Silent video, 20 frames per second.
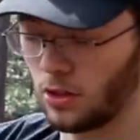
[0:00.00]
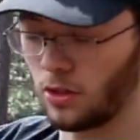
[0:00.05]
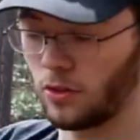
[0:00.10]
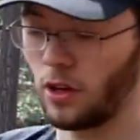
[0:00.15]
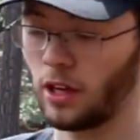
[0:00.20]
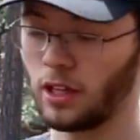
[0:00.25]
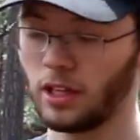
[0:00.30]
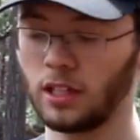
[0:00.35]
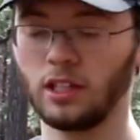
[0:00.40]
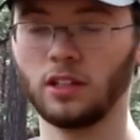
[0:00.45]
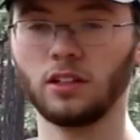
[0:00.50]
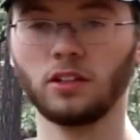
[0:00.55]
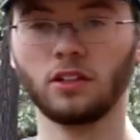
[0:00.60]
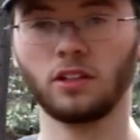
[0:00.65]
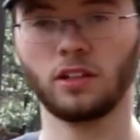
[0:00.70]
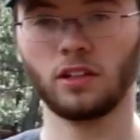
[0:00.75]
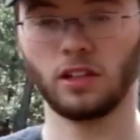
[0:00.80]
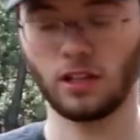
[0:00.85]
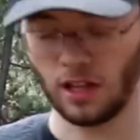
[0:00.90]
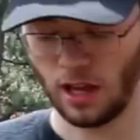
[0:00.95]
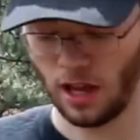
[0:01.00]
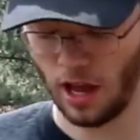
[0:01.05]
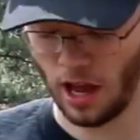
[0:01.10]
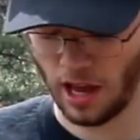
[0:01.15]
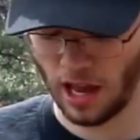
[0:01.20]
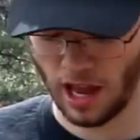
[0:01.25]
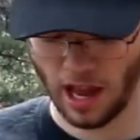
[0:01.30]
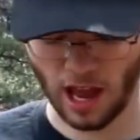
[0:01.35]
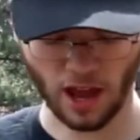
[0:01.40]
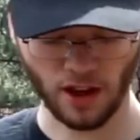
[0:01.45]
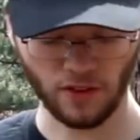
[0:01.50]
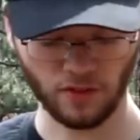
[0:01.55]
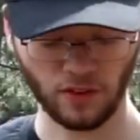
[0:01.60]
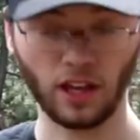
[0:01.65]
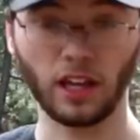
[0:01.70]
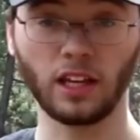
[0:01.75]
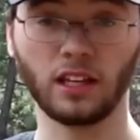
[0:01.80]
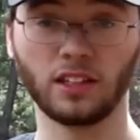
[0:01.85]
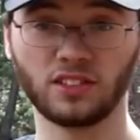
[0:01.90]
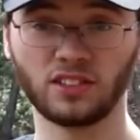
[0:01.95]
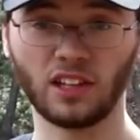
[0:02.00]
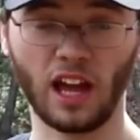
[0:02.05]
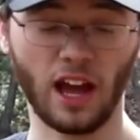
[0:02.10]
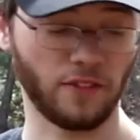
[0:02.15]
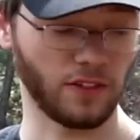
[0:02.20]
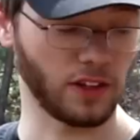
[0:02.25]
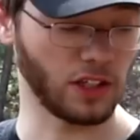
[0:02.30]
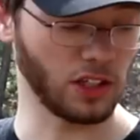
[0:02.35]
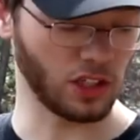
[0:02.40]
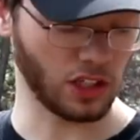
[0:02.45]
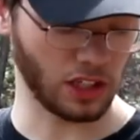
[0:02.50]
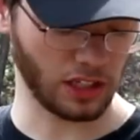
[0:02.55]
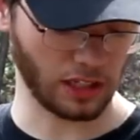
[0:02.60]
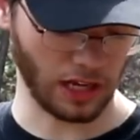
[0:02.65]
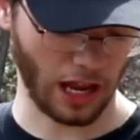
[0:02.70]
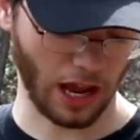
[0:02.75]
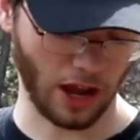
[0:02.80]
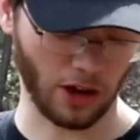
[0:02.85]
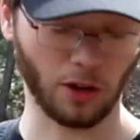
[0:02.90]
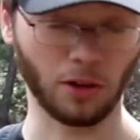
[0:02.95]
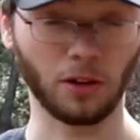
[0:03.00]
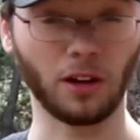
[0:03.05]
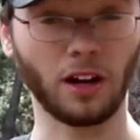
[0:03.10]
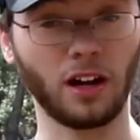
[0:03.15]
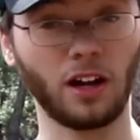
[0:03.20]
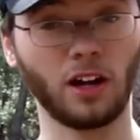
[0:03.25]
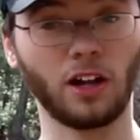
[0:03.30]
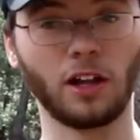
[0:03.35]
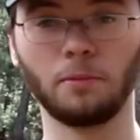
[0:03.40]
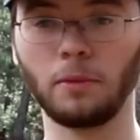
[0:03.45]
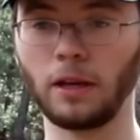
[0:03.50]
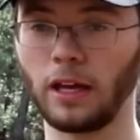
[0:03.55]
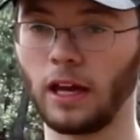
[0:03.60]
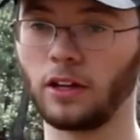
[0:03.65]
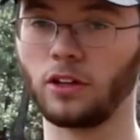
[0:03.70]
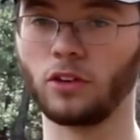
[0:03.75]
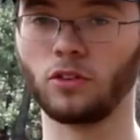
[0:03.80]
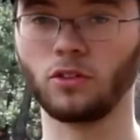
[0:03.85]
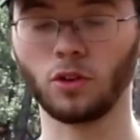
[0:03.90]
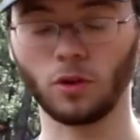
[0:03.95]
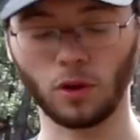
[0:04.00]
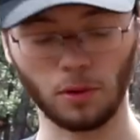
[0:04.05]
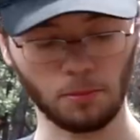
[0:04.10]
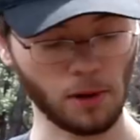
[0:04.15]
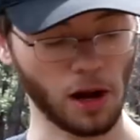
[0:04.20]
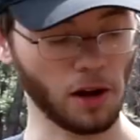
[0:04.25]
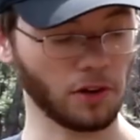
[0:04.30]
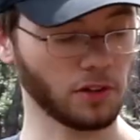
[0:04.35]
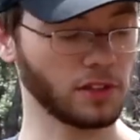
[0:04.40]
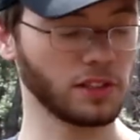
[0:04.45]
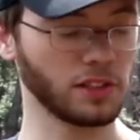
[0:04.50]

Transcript: Right here, I have a Savage. Now, I'll admit I don't know what model